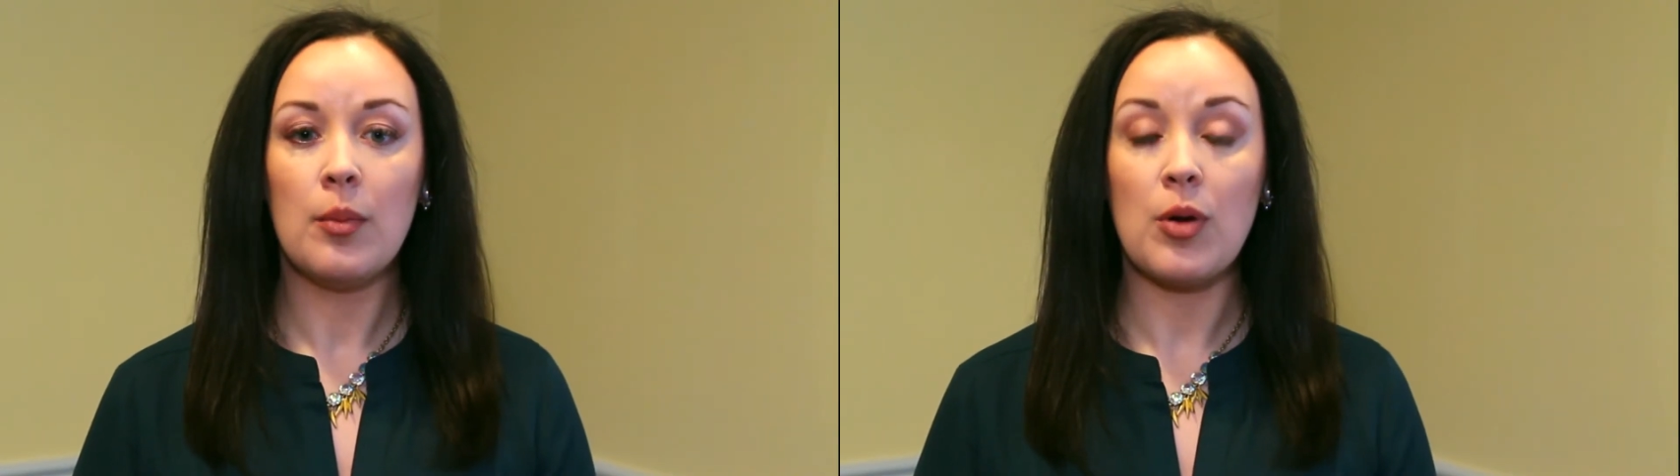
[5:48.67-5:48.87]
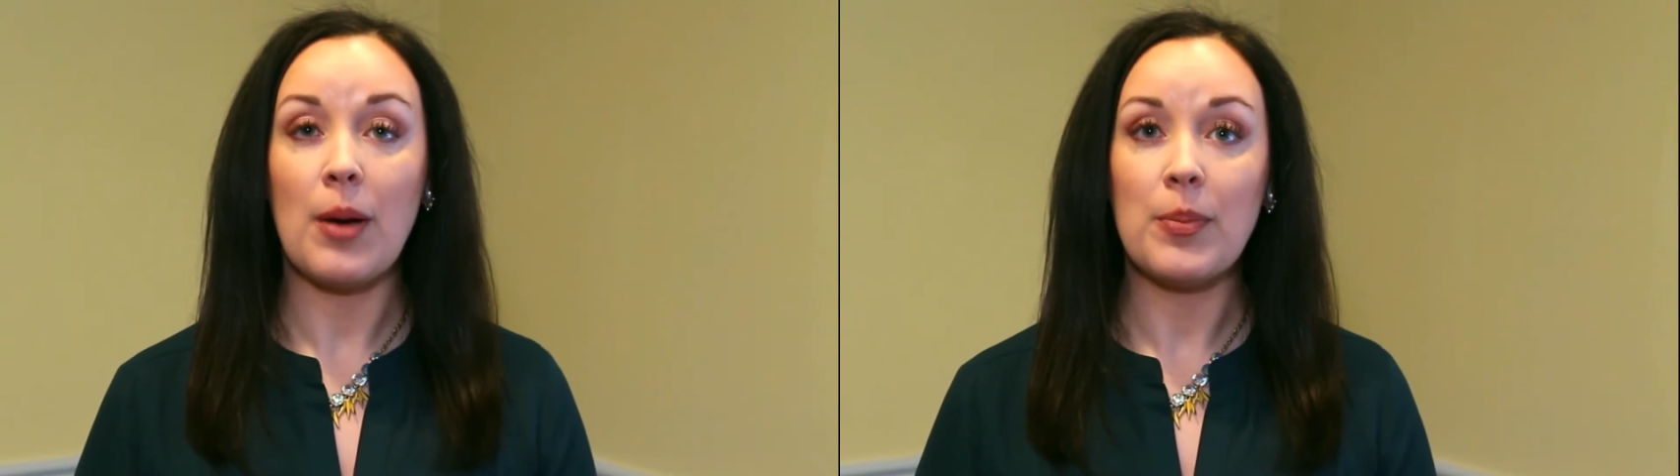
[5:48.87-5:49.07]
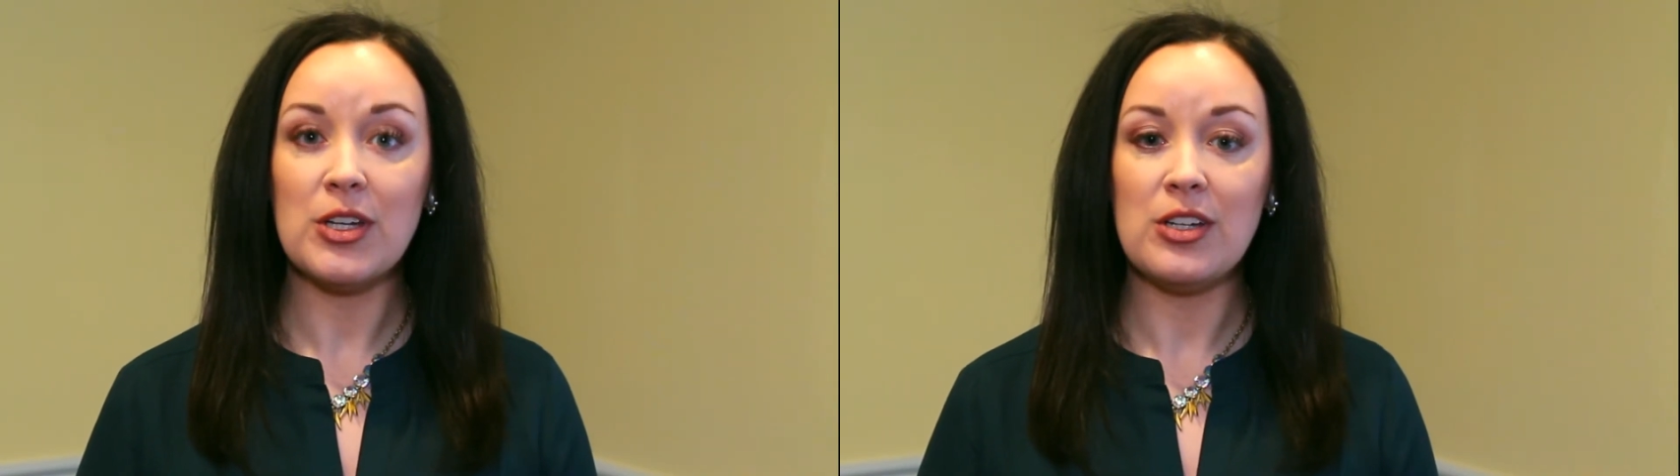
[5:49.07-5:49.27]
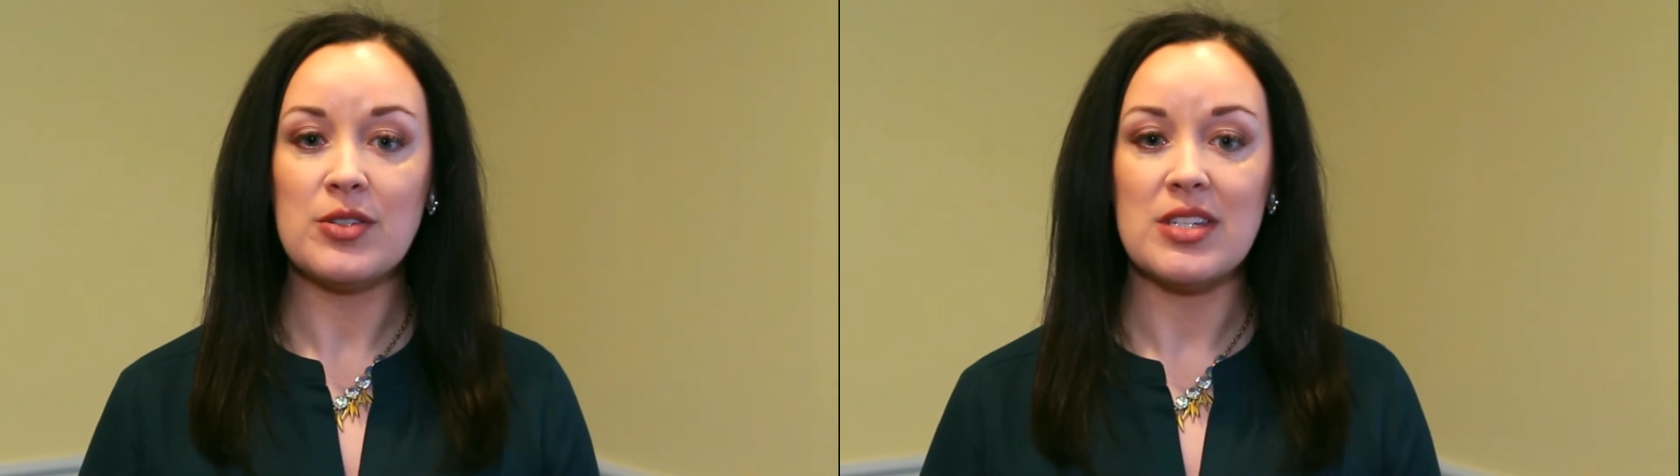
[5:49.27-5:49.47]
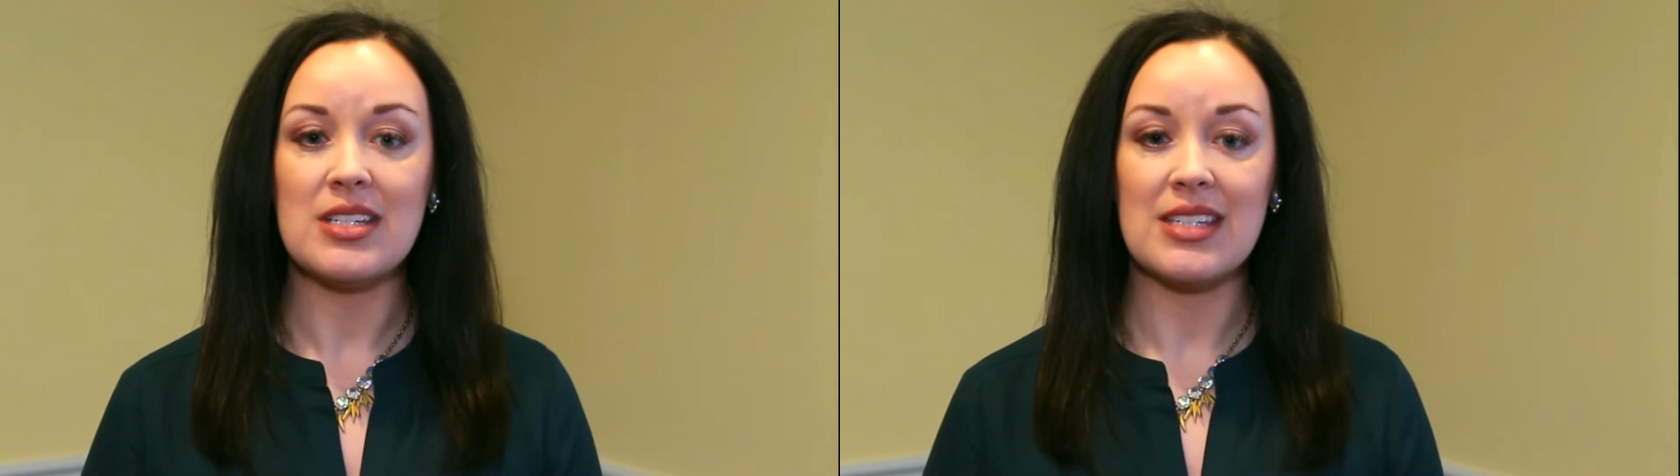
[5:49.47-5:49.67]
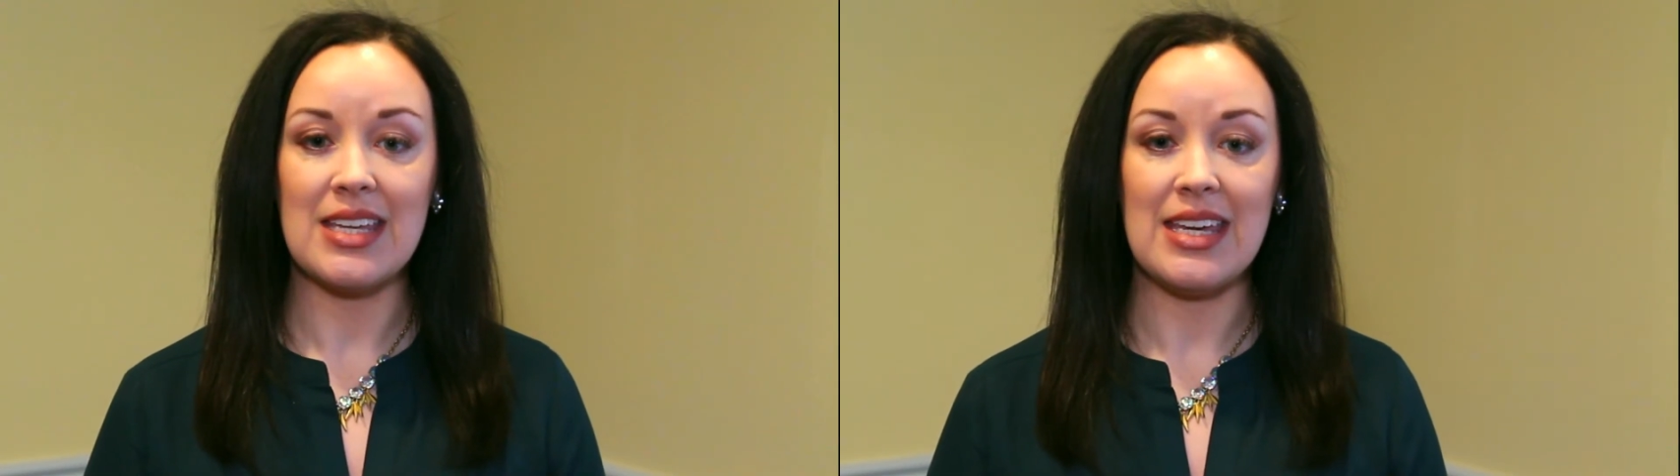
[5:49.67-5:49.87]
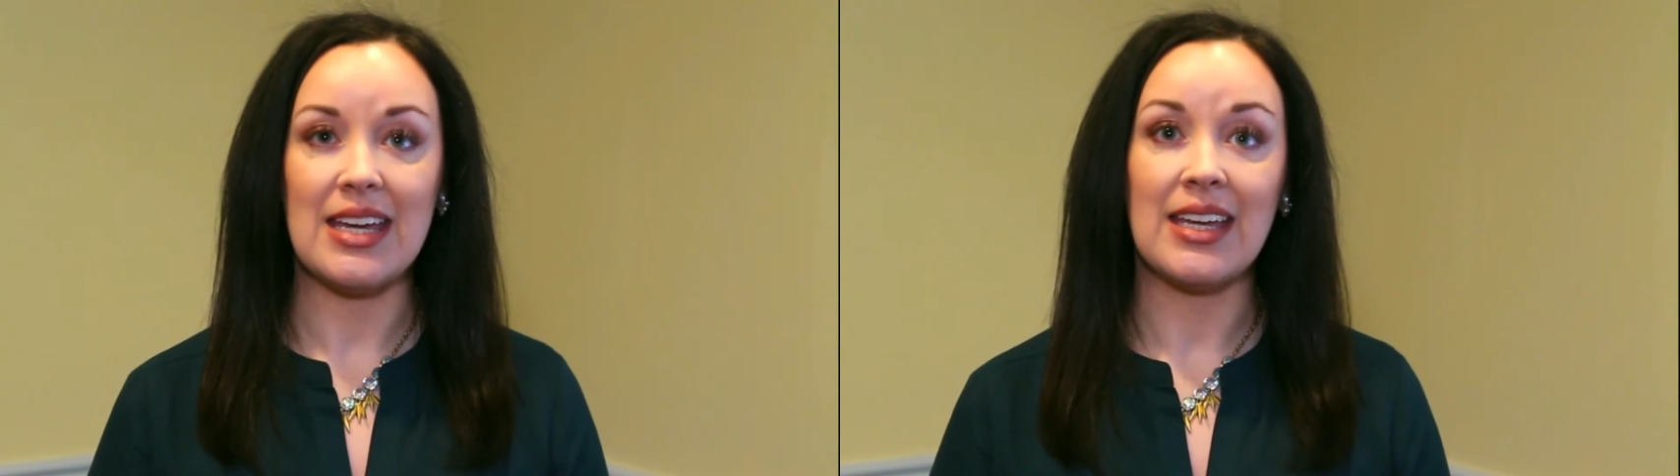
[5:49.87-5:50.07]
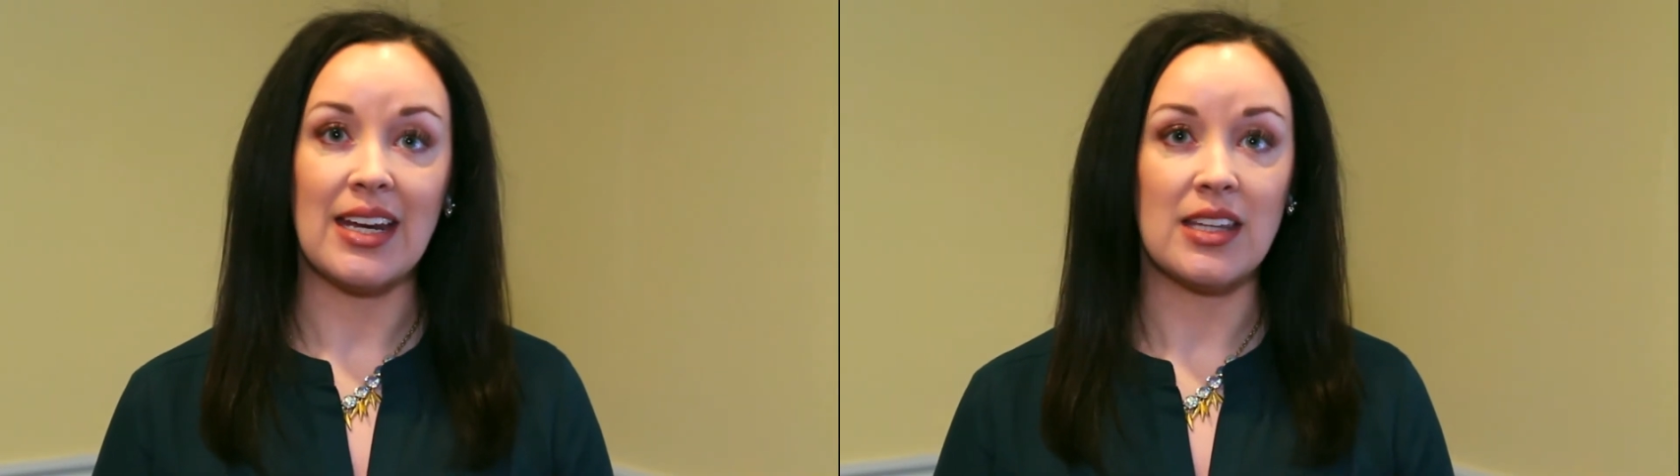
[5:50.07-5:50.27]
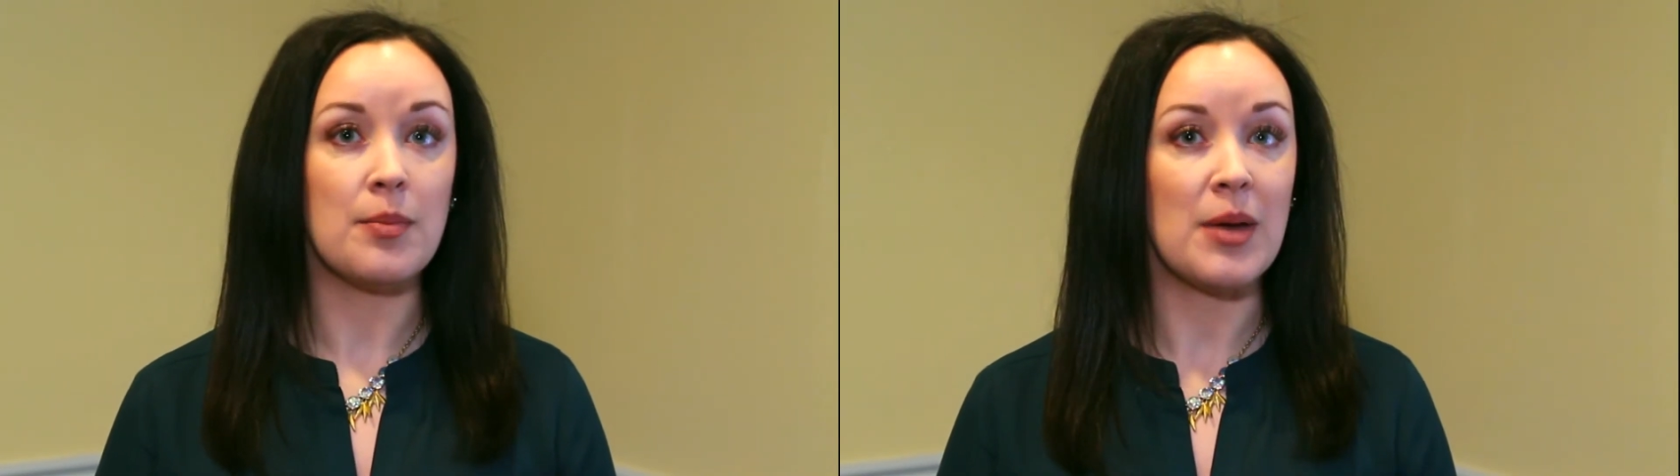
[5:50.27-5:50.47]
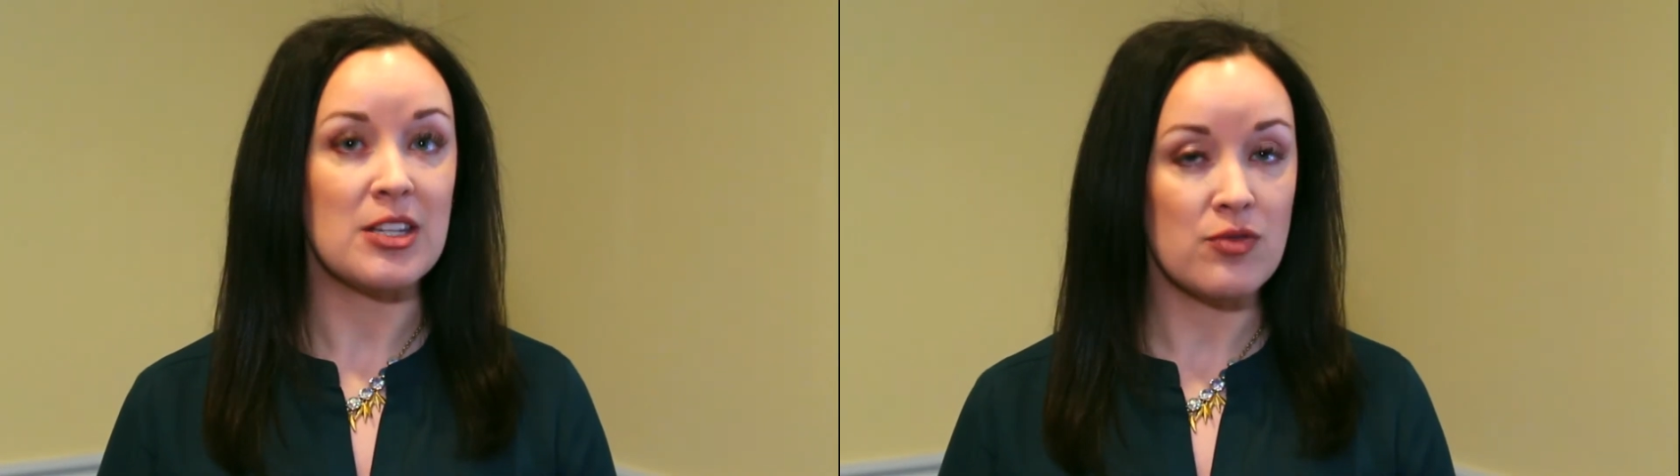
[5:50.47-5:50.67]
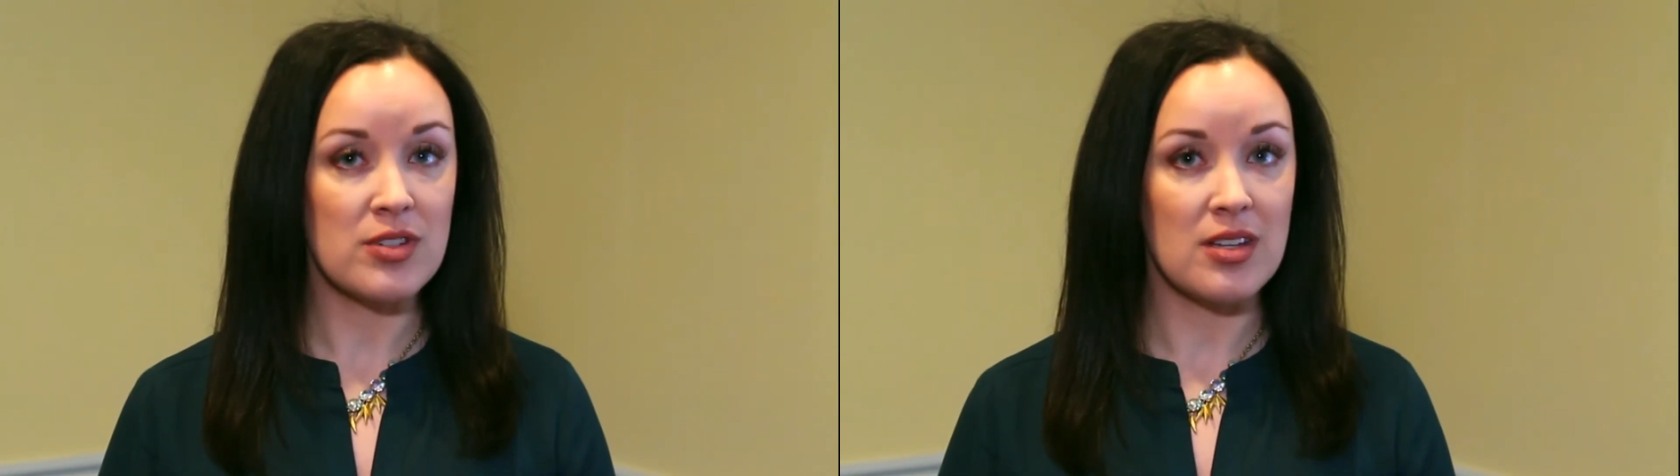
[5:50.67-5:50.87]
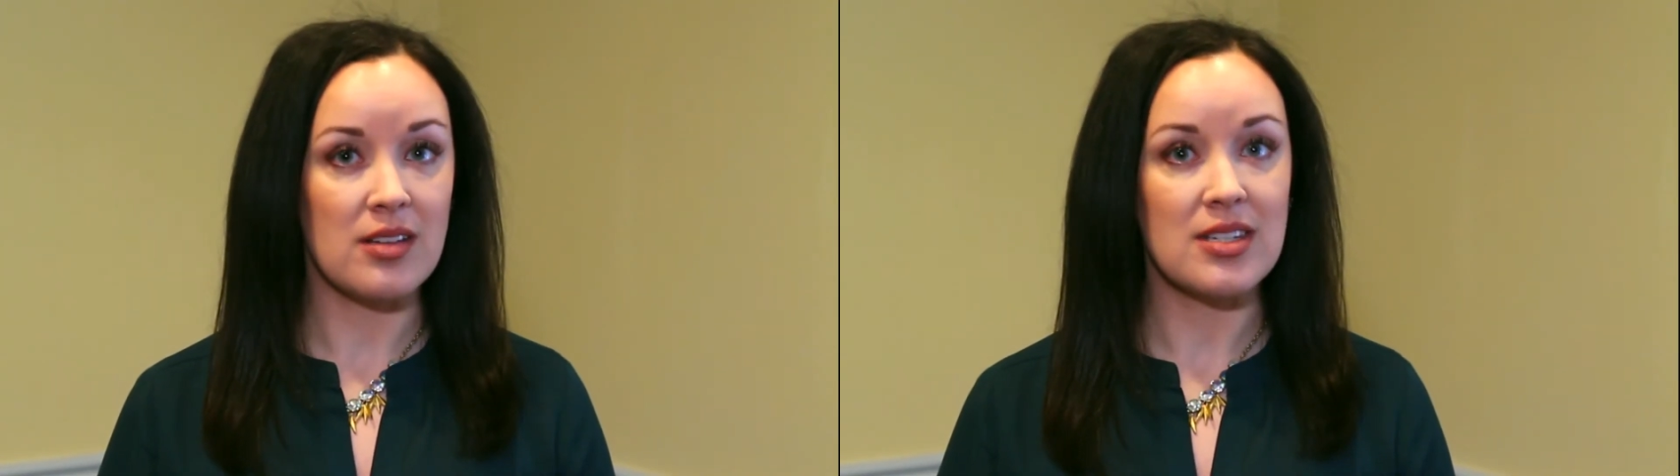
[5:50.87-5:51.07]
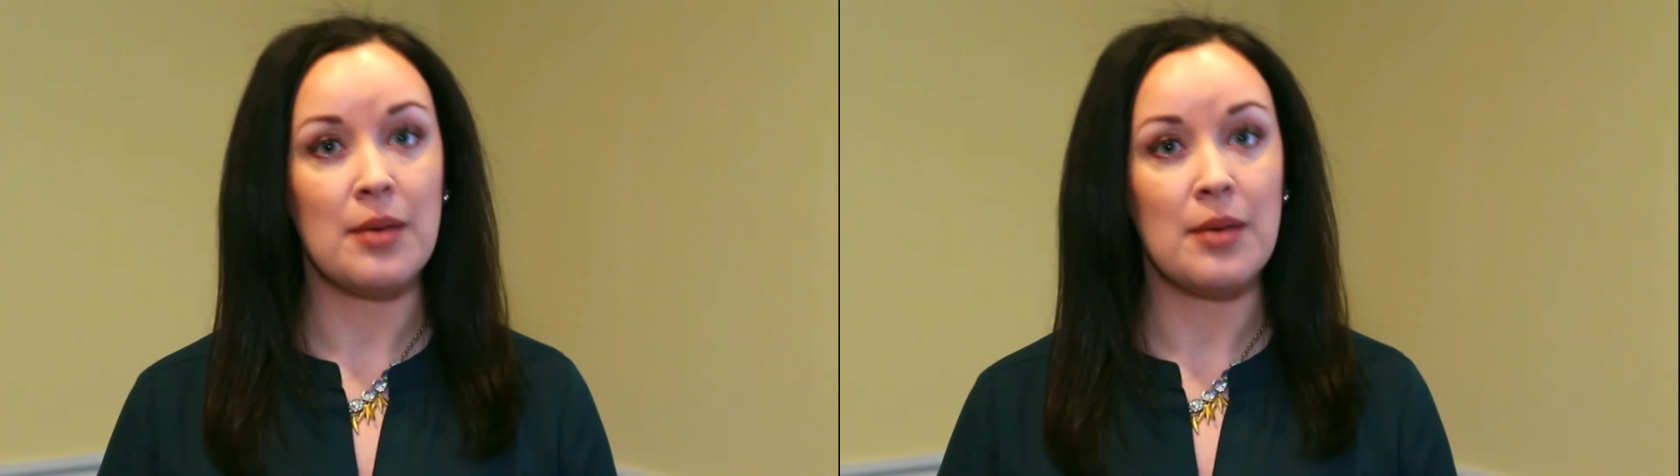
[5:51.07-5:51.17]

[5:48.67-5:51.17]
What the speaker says: Proper use is key in getting the best results